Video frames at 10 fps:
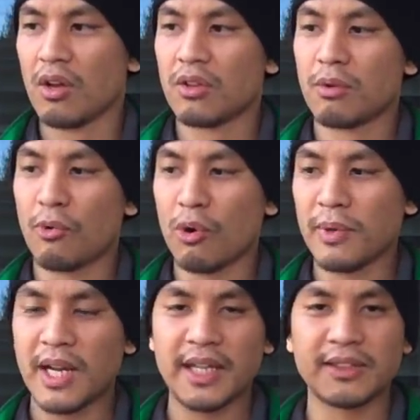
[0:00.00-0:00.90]
The
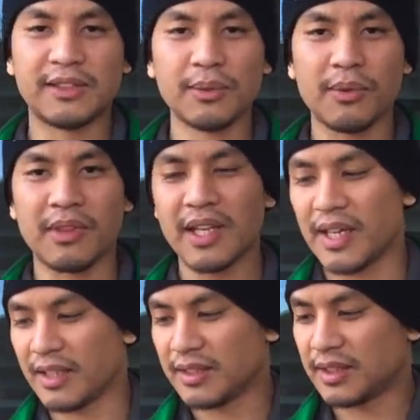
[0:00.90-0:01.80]
moment I do
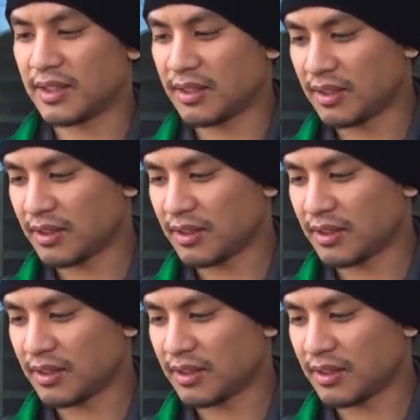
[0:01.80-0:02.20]
this,